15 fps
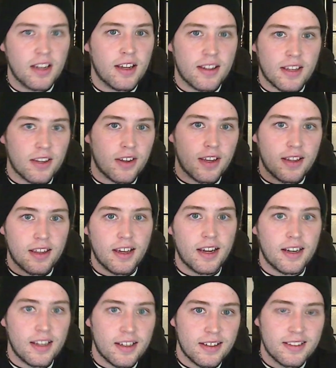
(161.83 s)
You get the
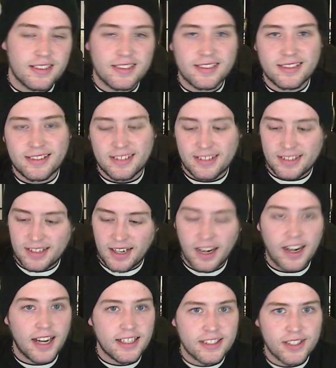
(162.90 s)
idea.
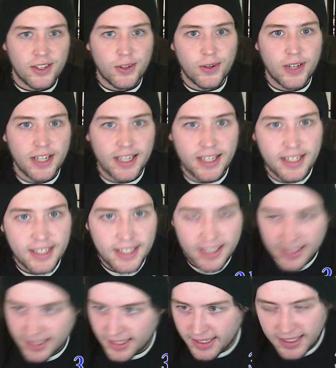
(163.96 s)
Alright, so
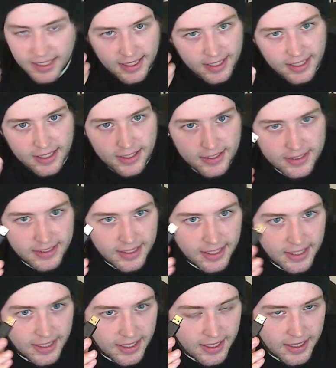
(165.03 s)
here's
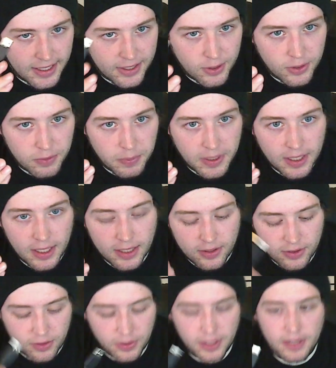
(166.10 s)
the USB
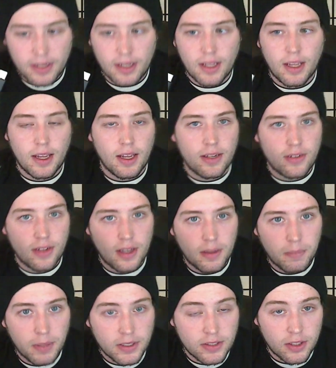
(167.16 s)
connector to it. It
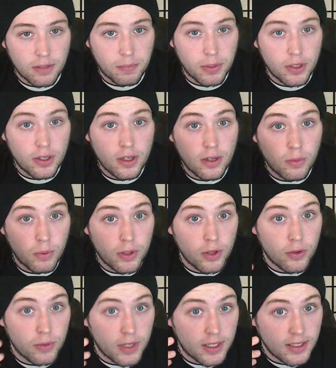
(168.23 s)
plugs in your computer.
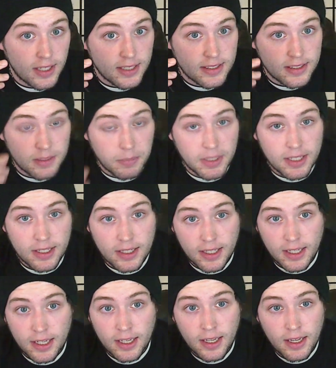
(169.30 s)
Windows recognizes it
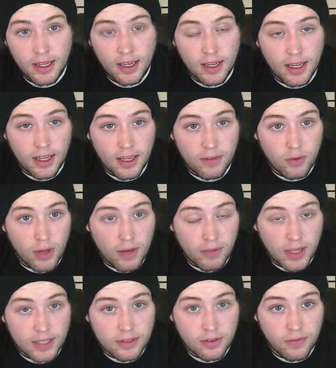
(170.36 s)
immediately. If you have
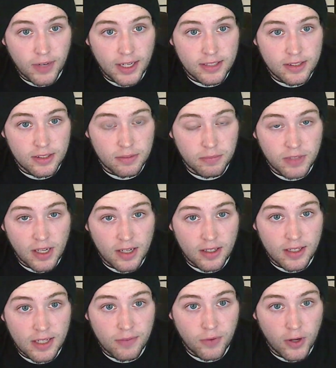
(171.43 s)
lots of devices, set it to
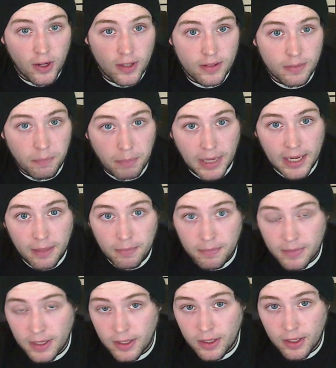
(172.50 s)
default. Bam,
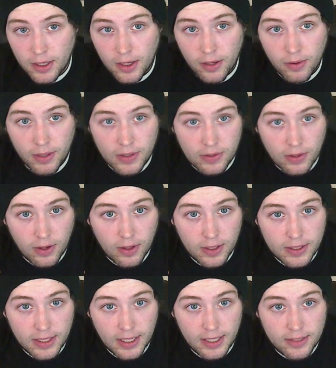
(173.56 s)
there you go. All
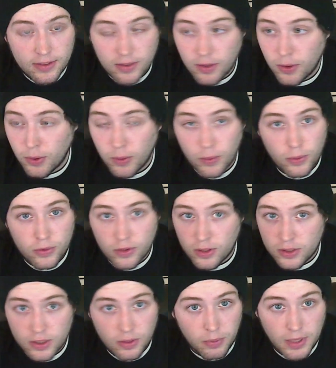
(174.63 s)
it takes. No
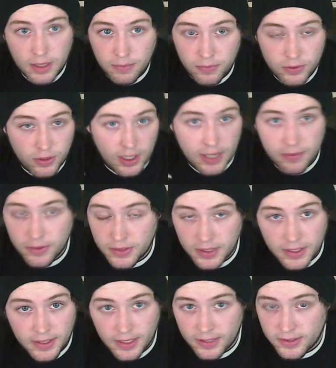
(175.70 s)
searching the web for drivers,
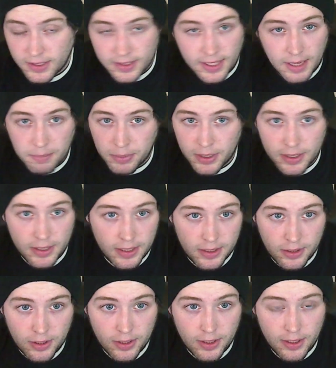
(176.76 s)
anything else like that. Plug it
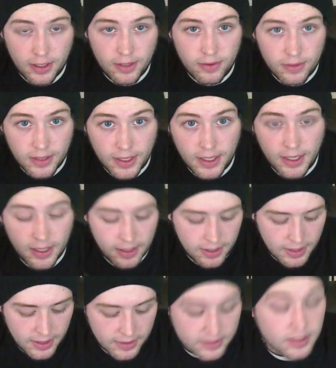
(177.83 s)
in, good to go. Yay.
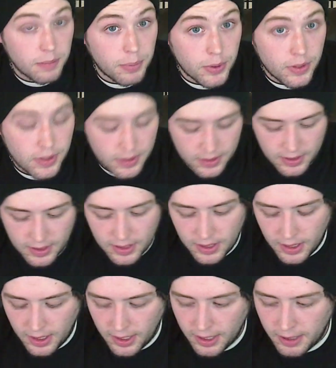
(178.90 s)
Simple.
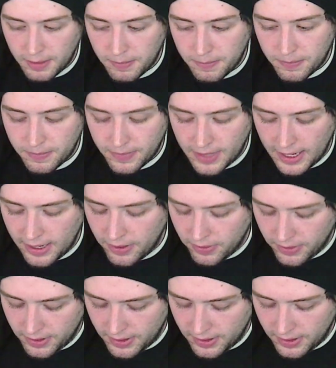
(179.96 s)
Now,